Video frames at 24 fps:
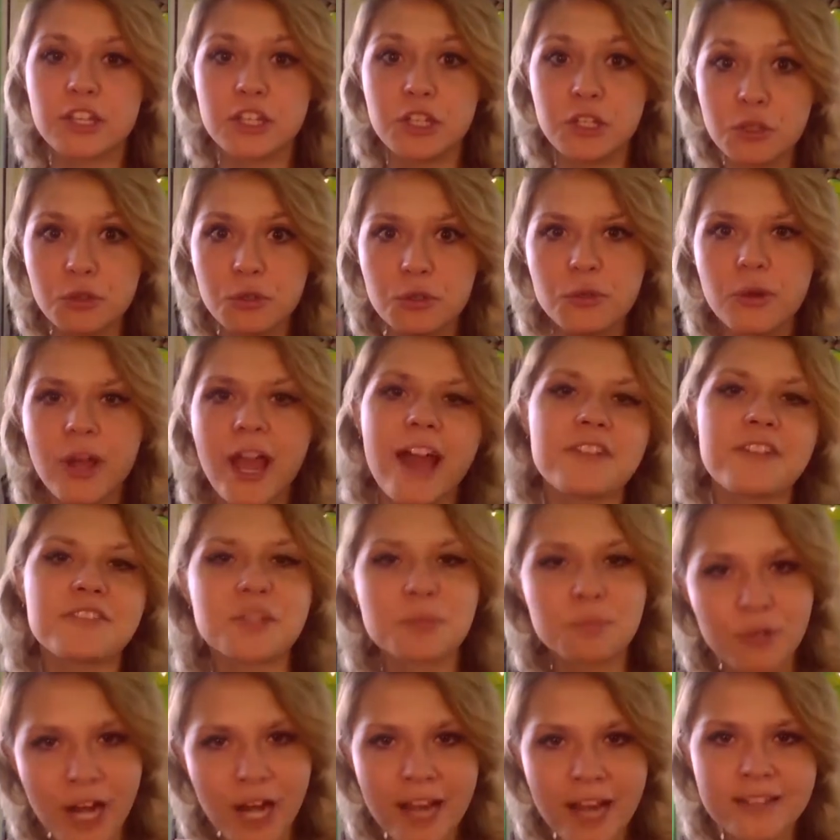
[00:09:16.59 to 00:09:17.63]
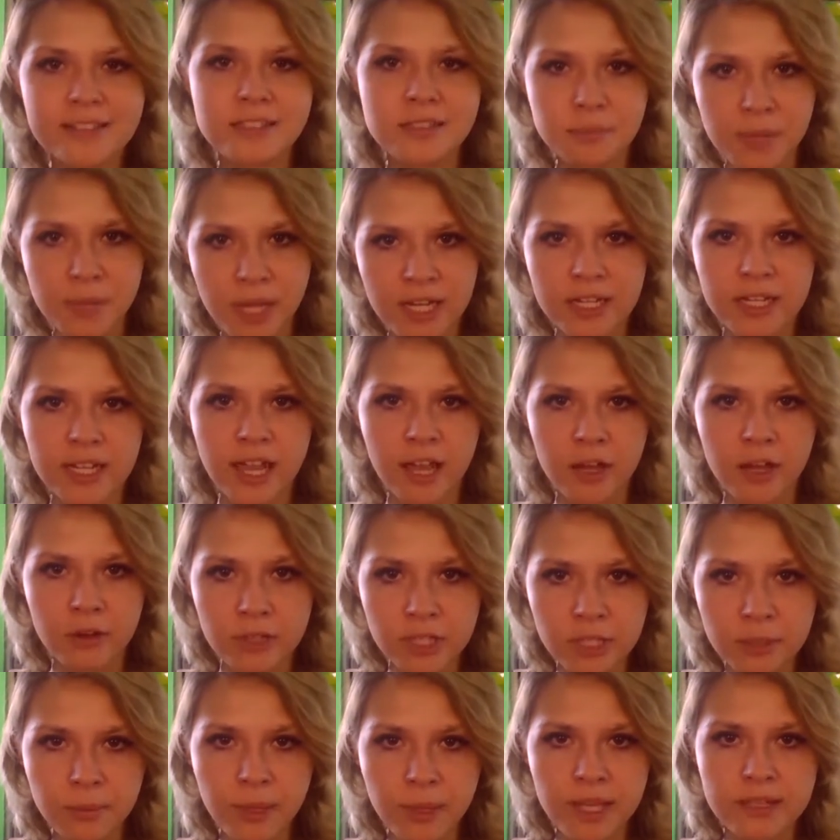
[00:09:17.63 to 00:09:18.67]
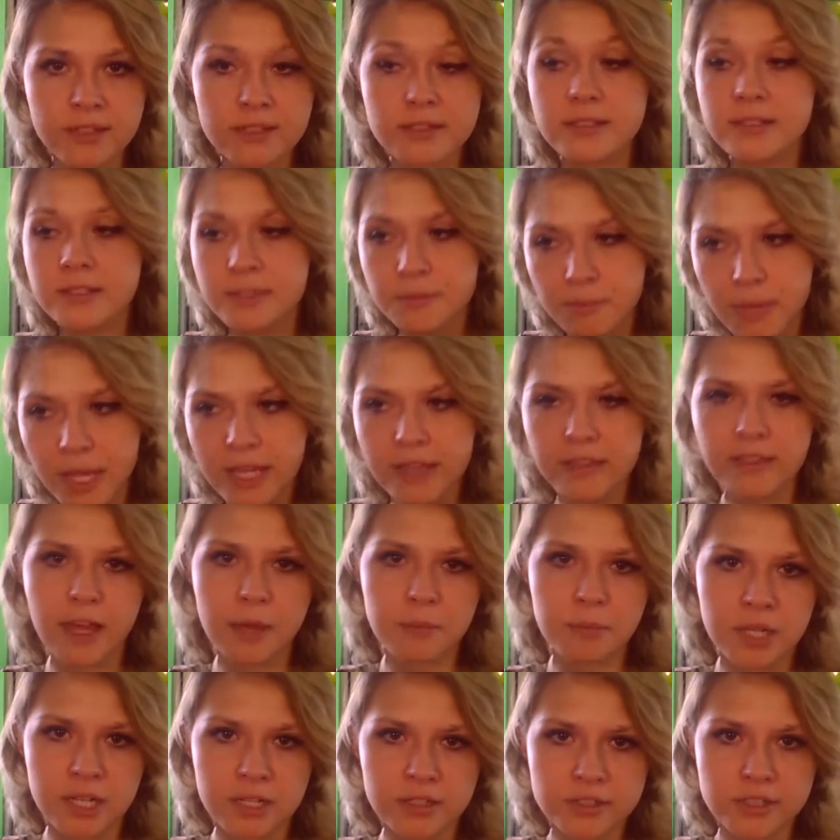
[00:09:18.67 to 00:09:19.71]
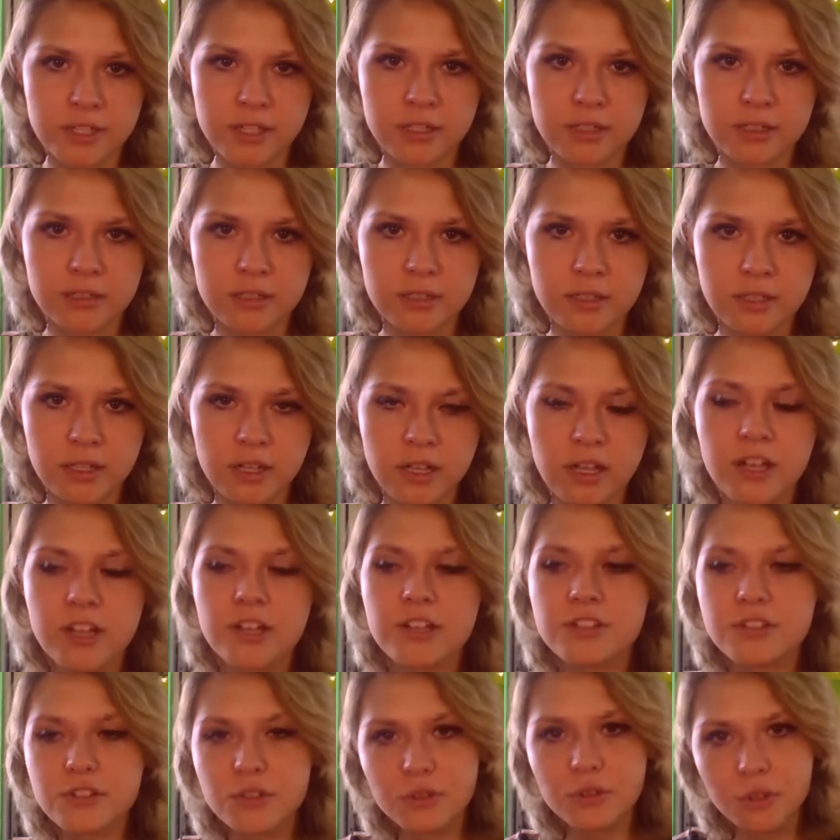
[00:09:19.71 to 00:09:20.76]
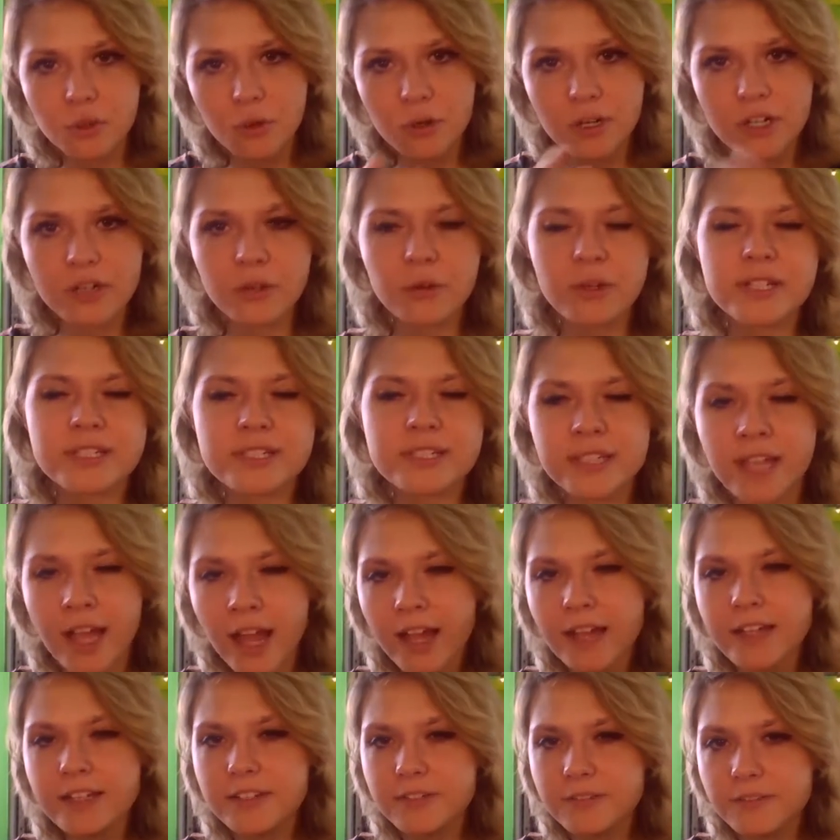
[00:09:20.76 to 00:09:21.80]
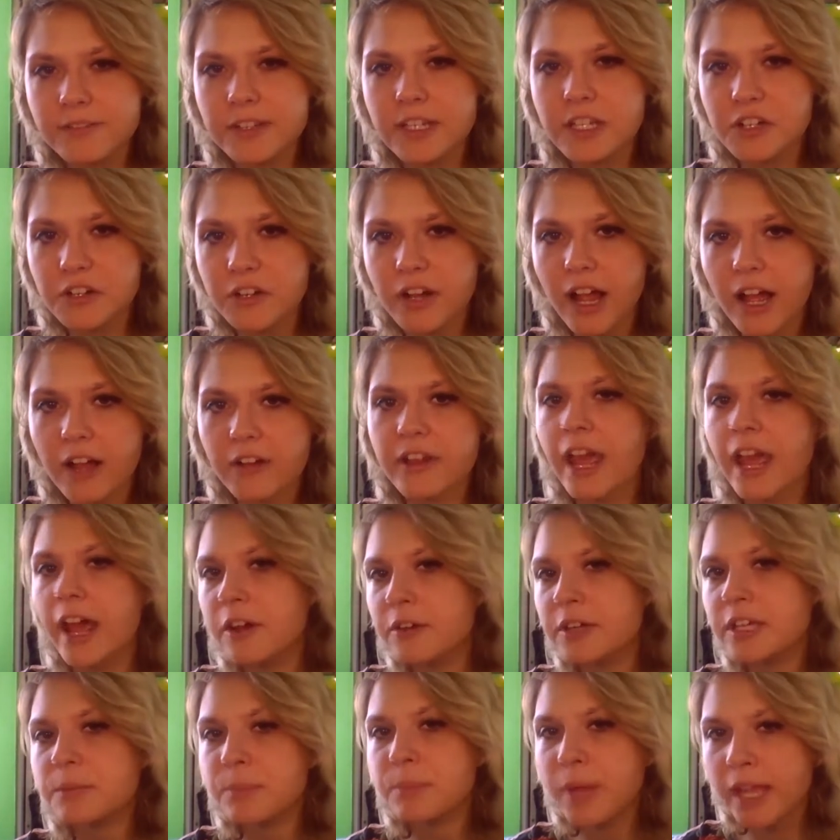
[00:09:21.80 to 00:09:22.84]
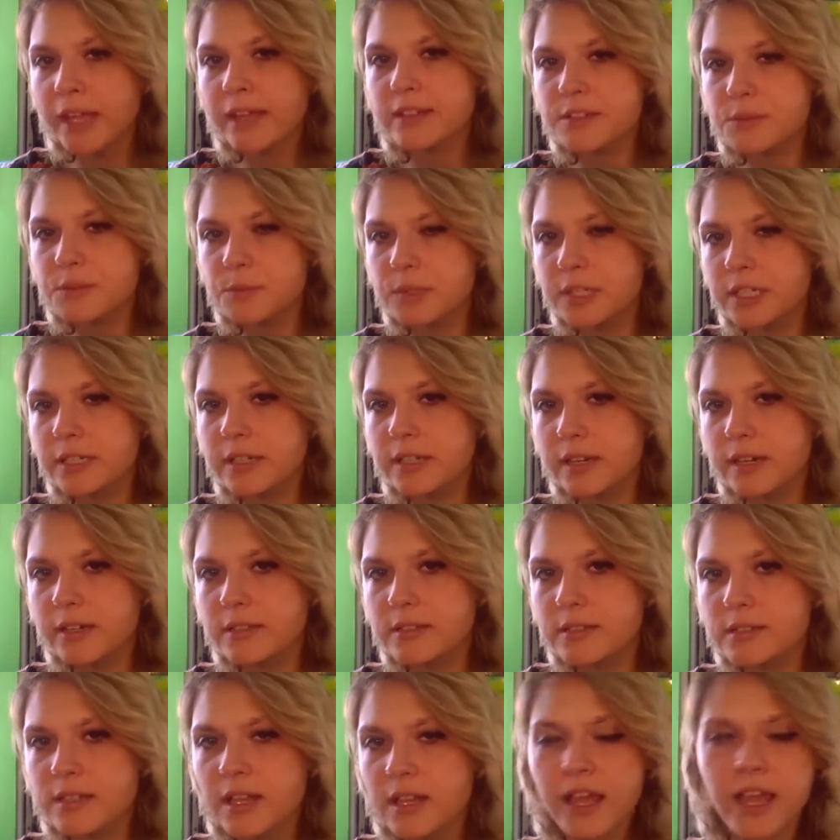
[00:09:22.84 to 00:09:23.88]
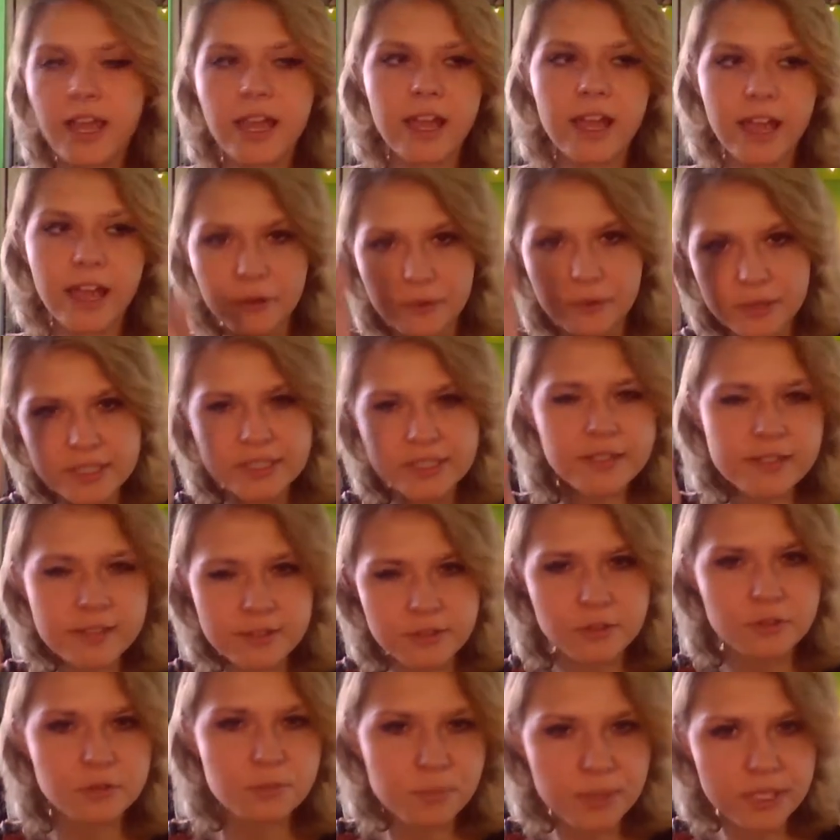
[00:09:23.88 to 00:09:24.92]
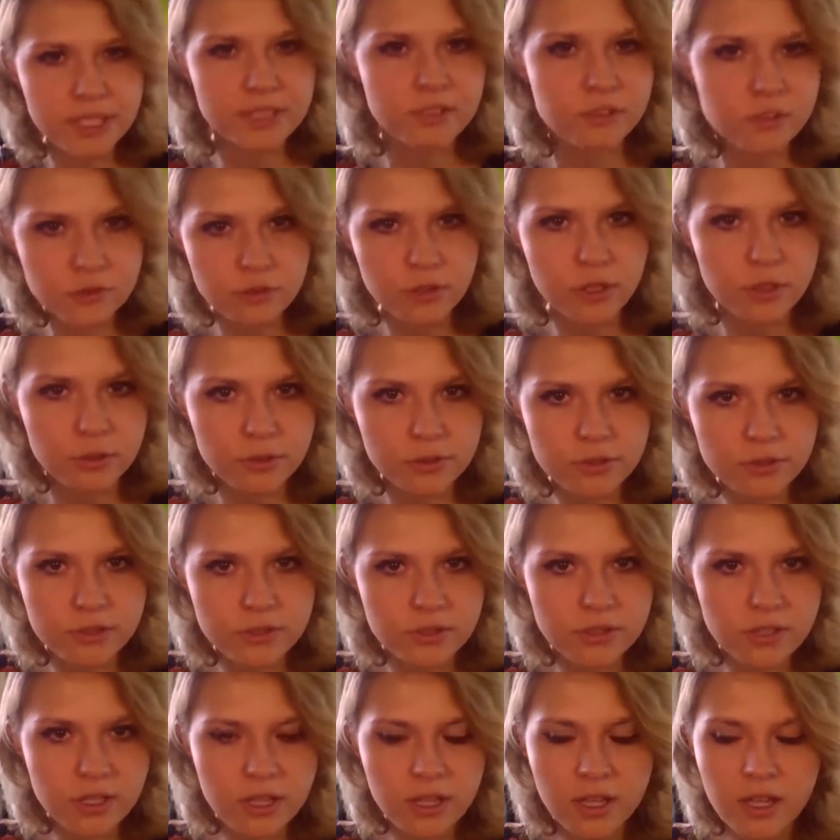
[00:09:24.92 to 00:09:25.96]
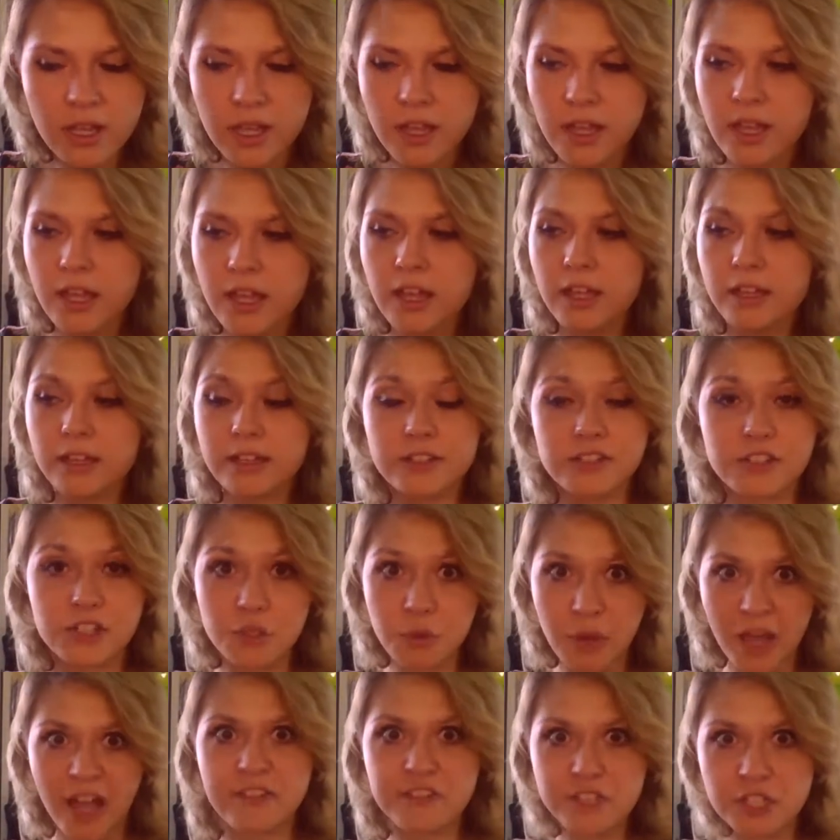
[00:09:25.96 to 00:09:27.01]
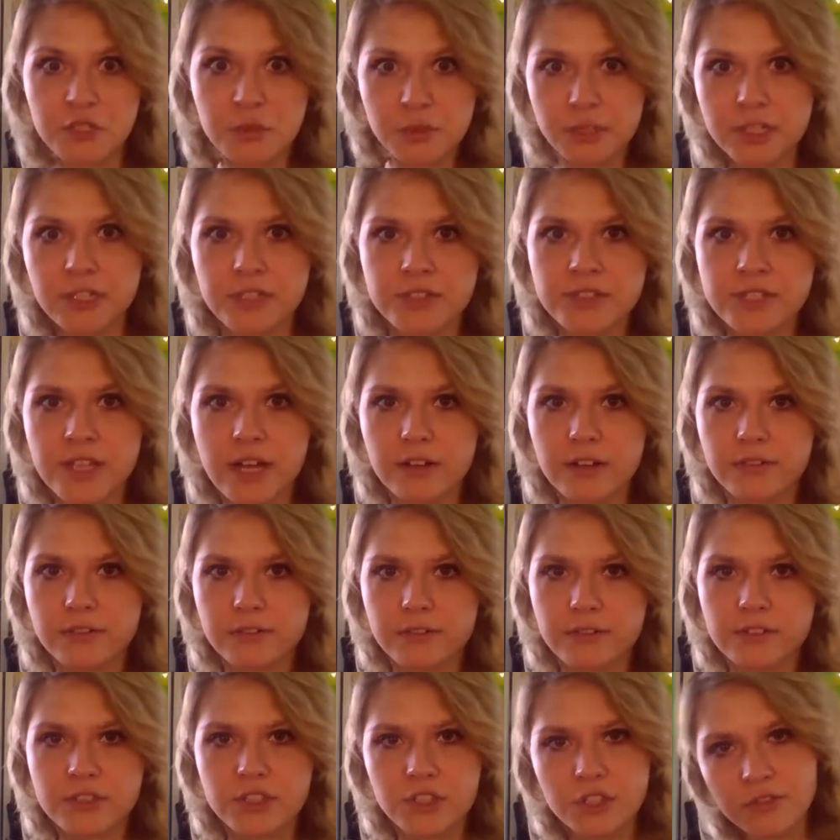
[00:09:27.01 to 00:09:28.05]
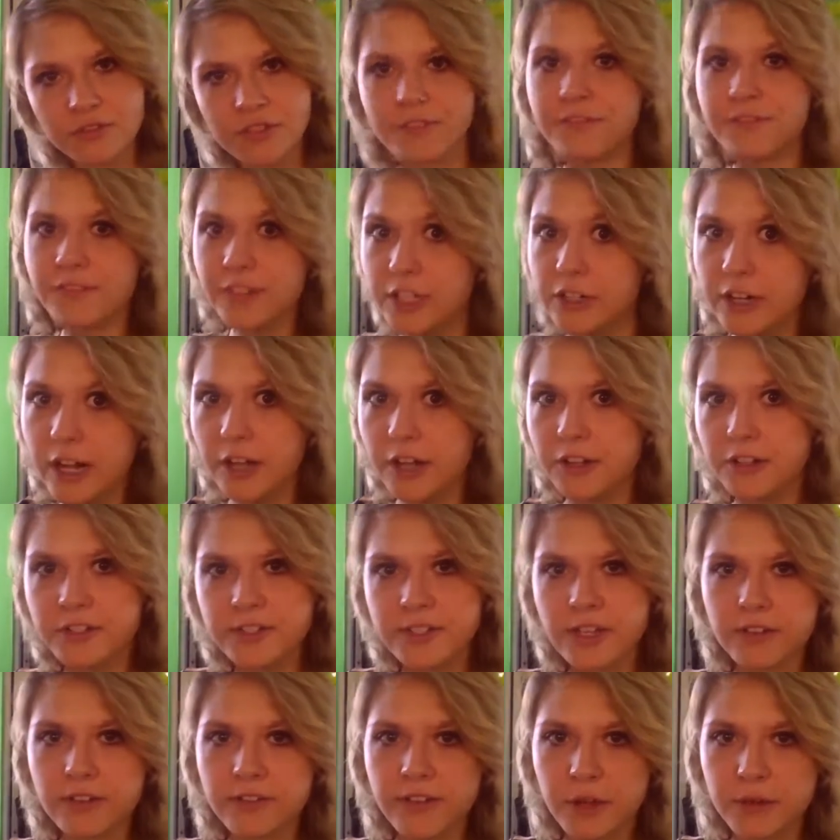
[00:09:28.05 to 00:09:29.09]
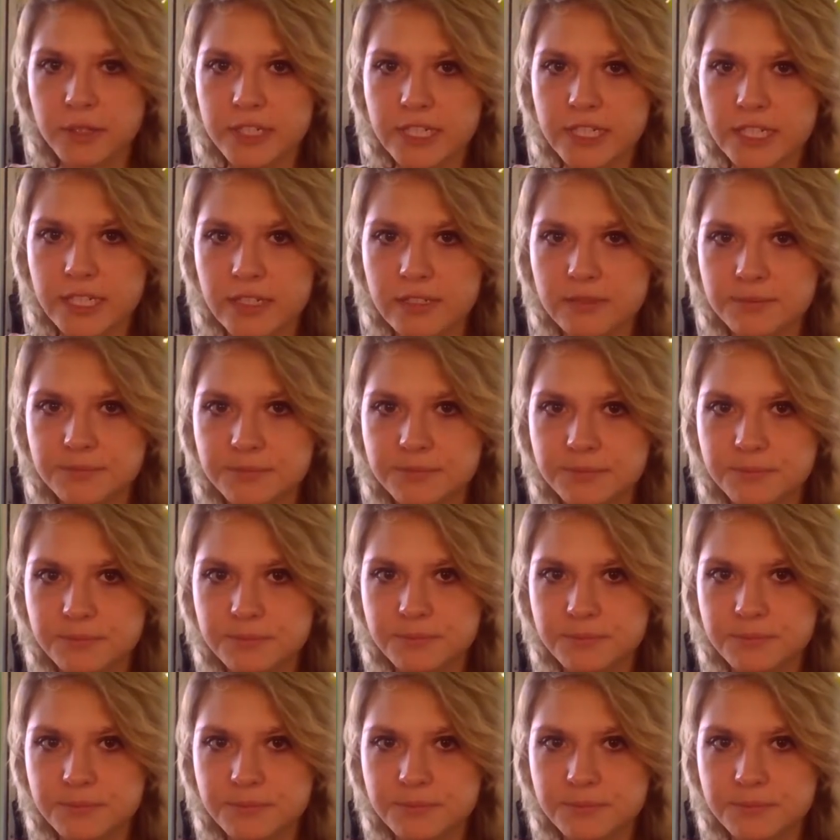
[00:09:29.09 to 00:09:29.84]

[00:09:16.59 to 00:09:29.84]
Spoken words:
You have to practice painting how he paints to make that picture. So you're going to kind of figure out how he paints what he does, how he does those big strokes, because you have to do it yourself. So you have to figure out yourself how he did it.